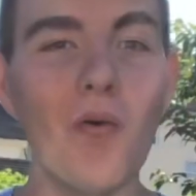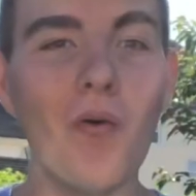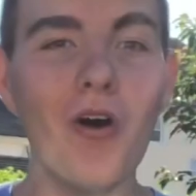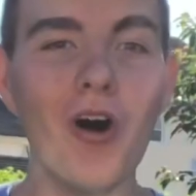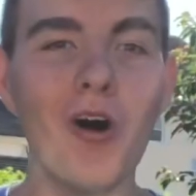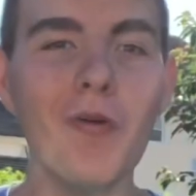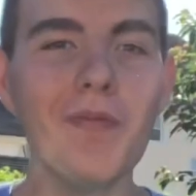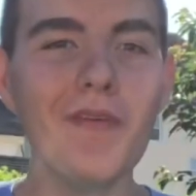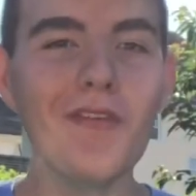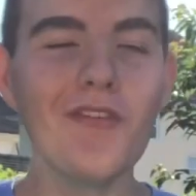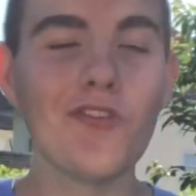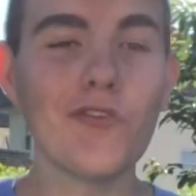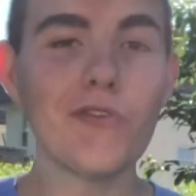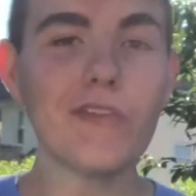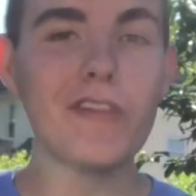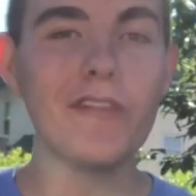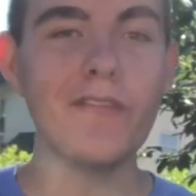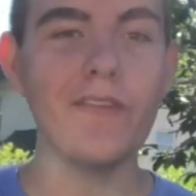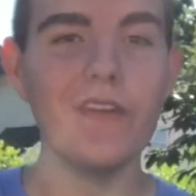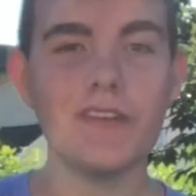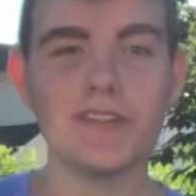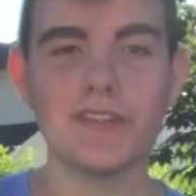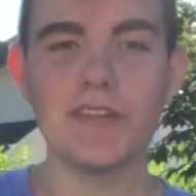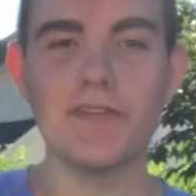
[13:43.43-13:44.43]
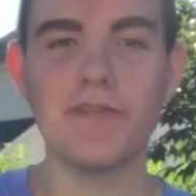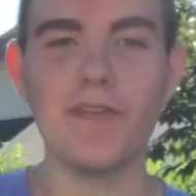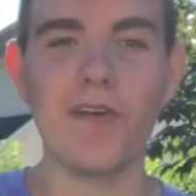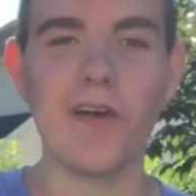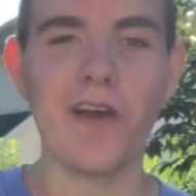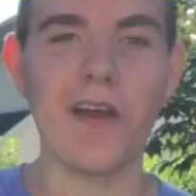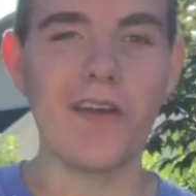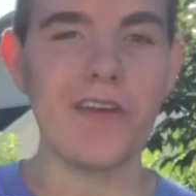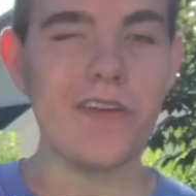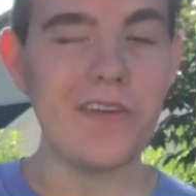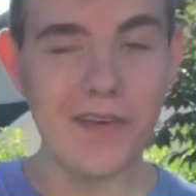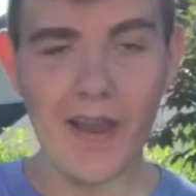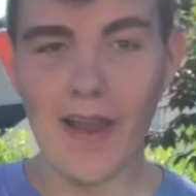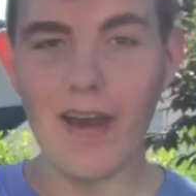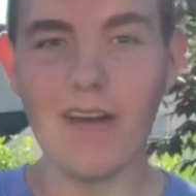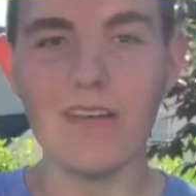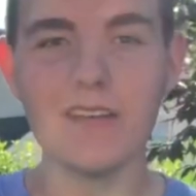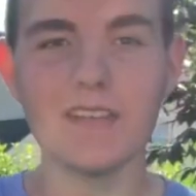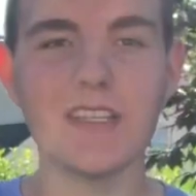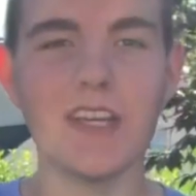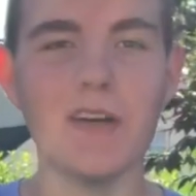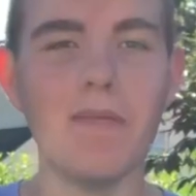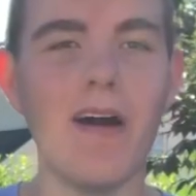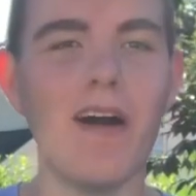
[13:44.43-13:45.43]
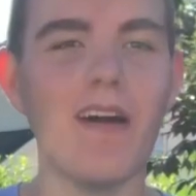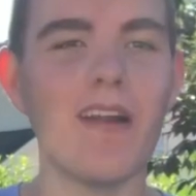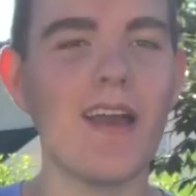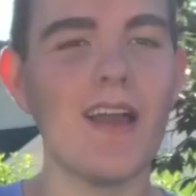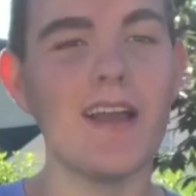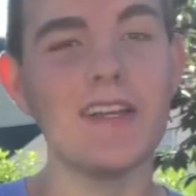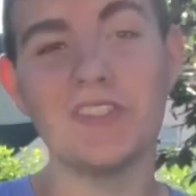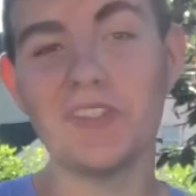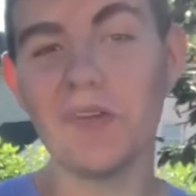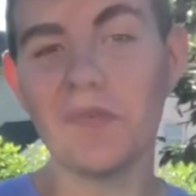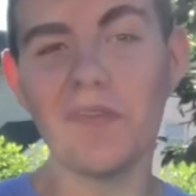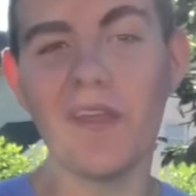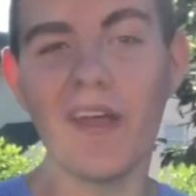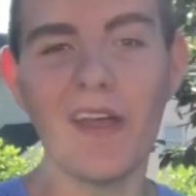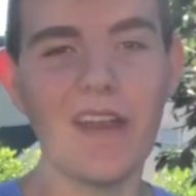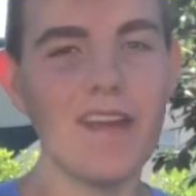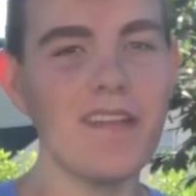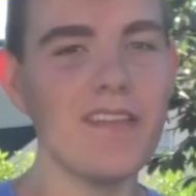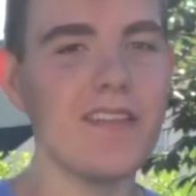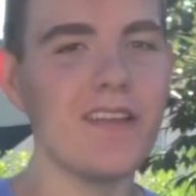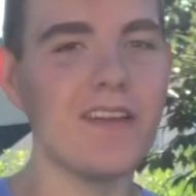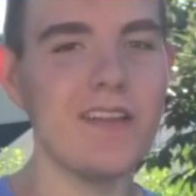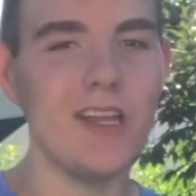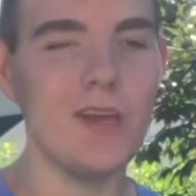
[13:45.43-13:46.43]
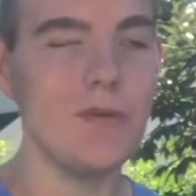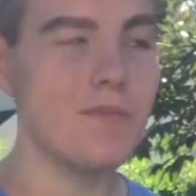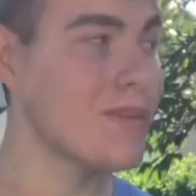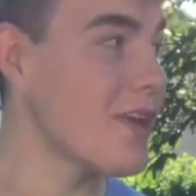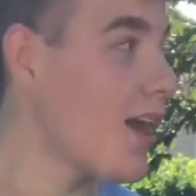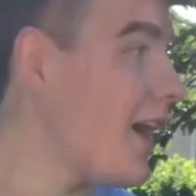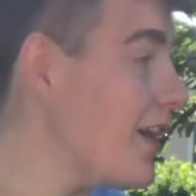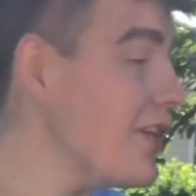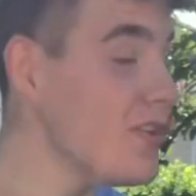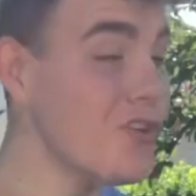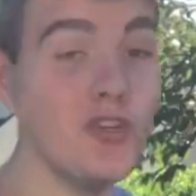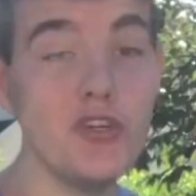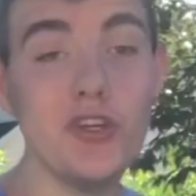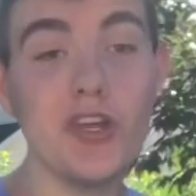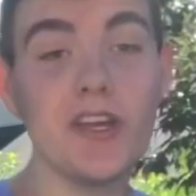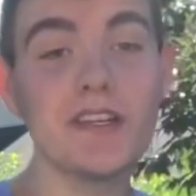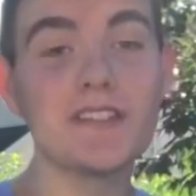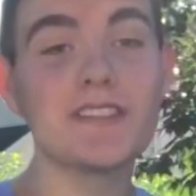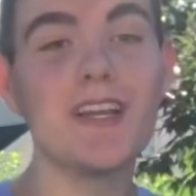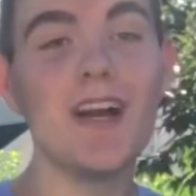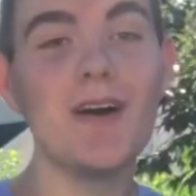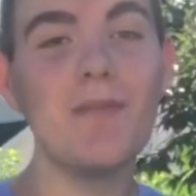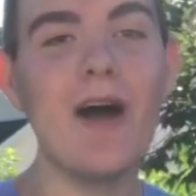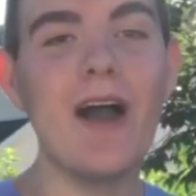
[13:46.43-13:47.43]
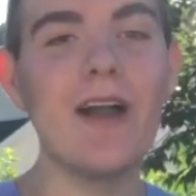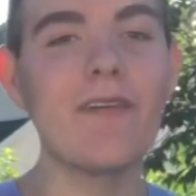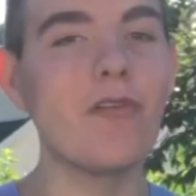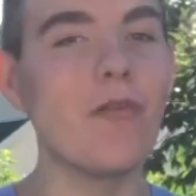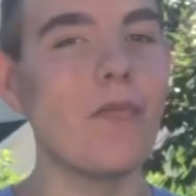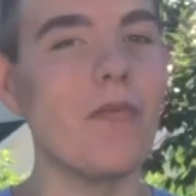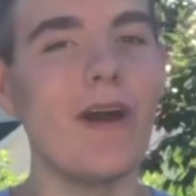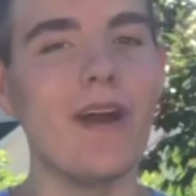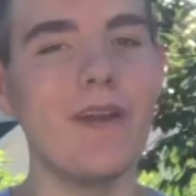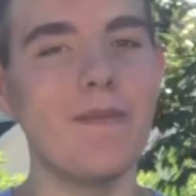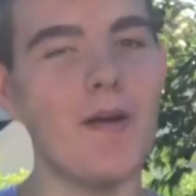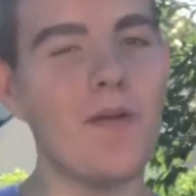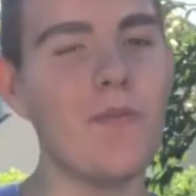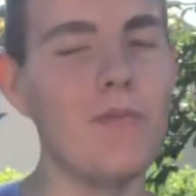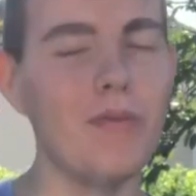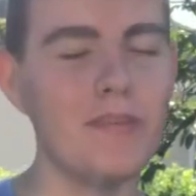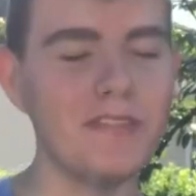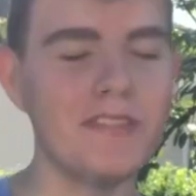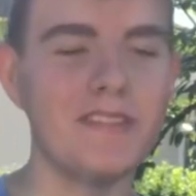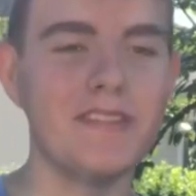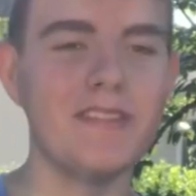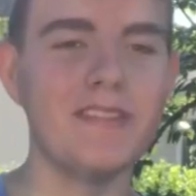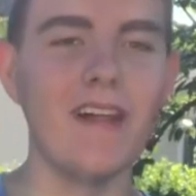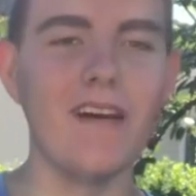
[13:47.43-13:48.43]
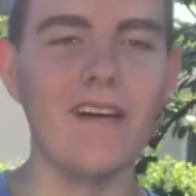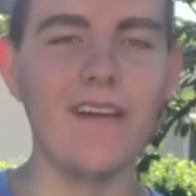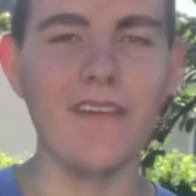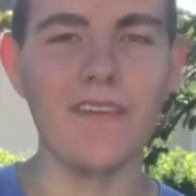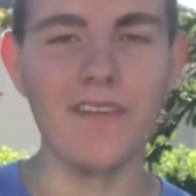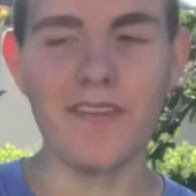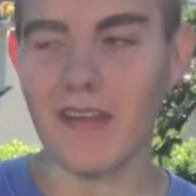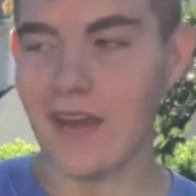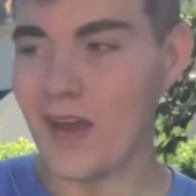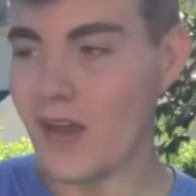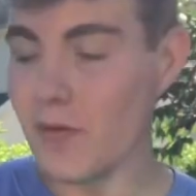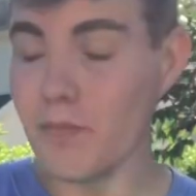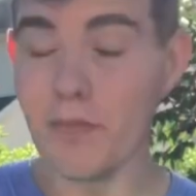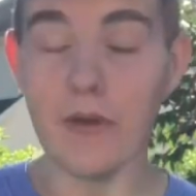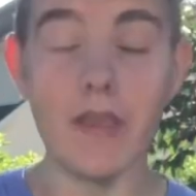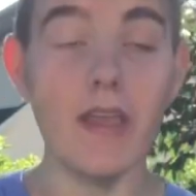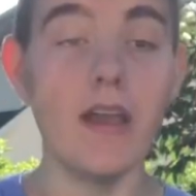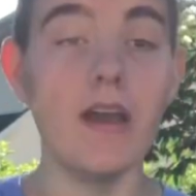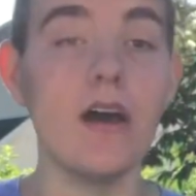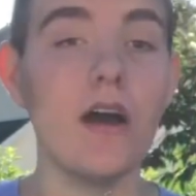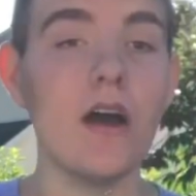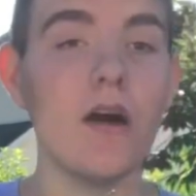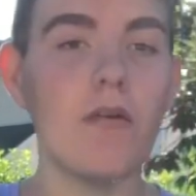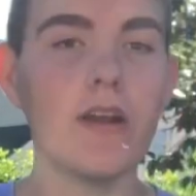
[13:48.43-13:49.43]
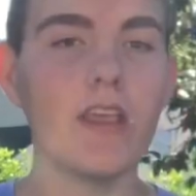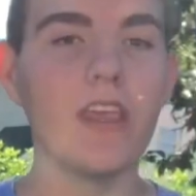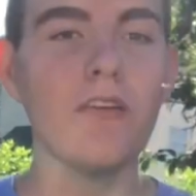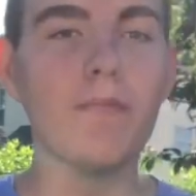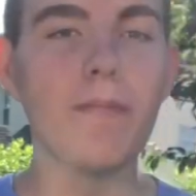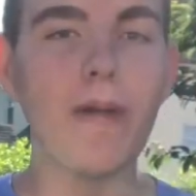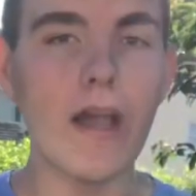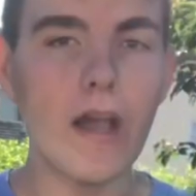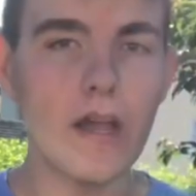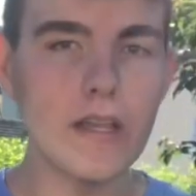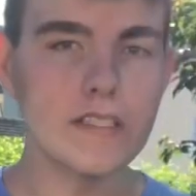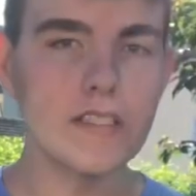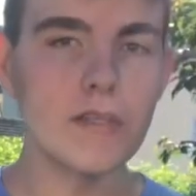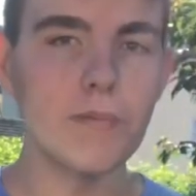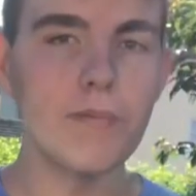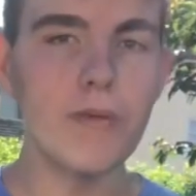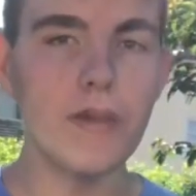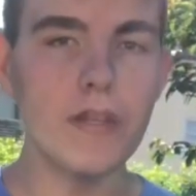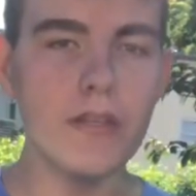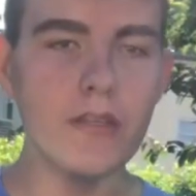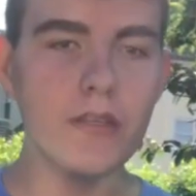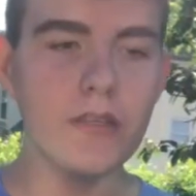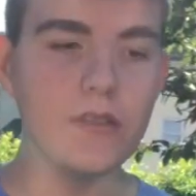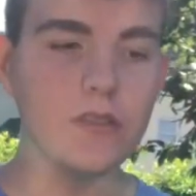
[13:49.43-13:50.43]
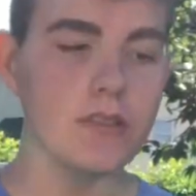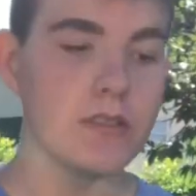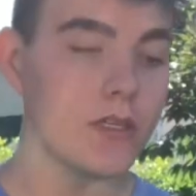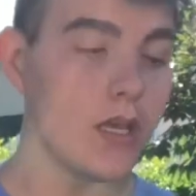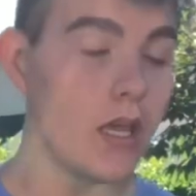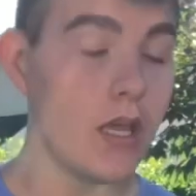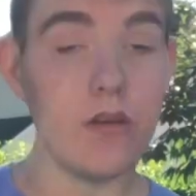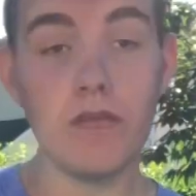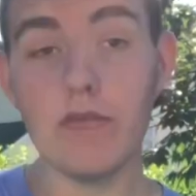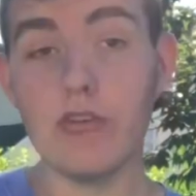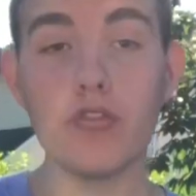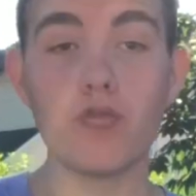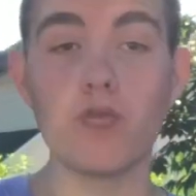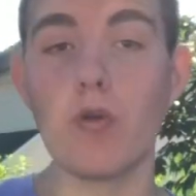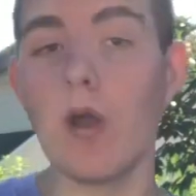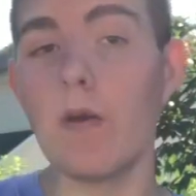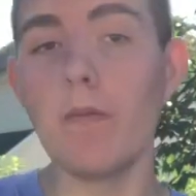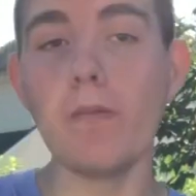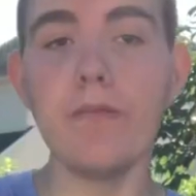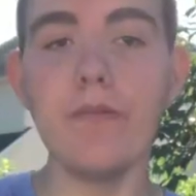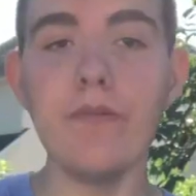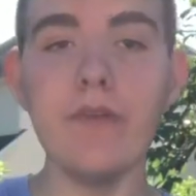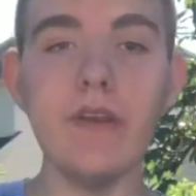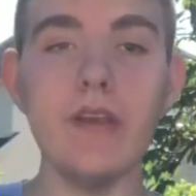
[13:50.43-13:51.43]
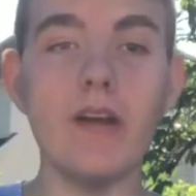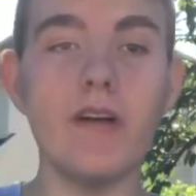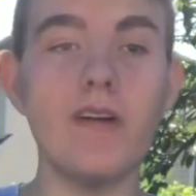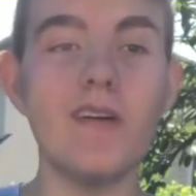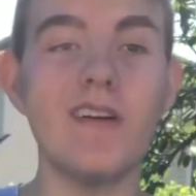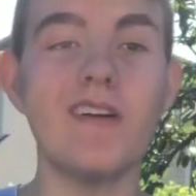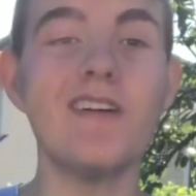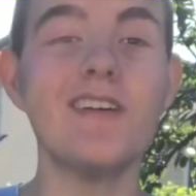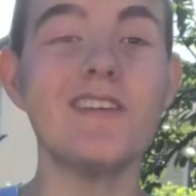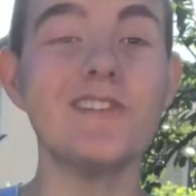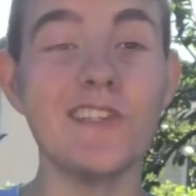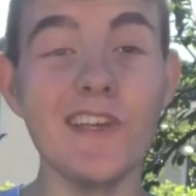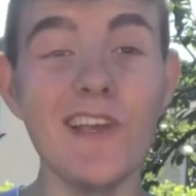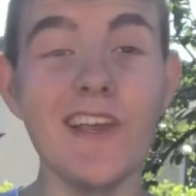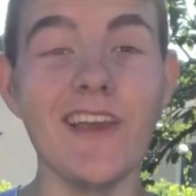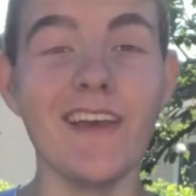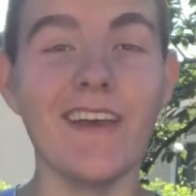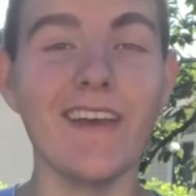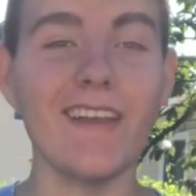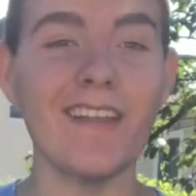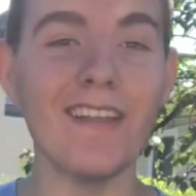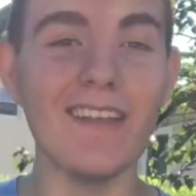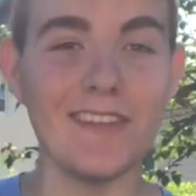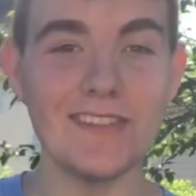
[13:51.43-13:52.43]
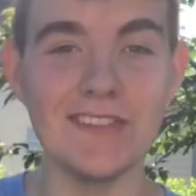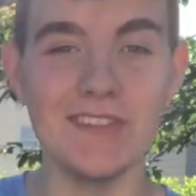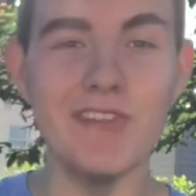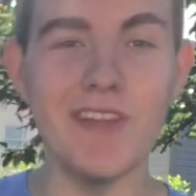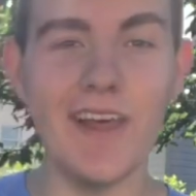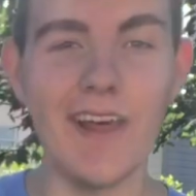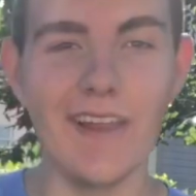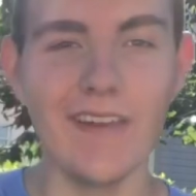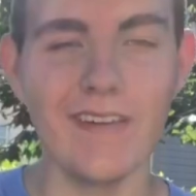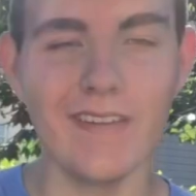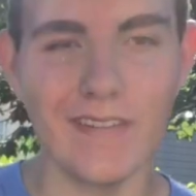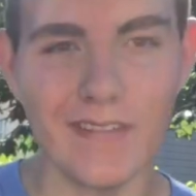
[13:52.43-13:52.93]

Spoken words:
Well, hope you enjoyed the video so far. I don't know how it's come out. I still have to edit the clips. I just got back from riding my boosted stealth. But yeah, I want to give my honest opinions and just wrap up the video. So yeah, let's do that.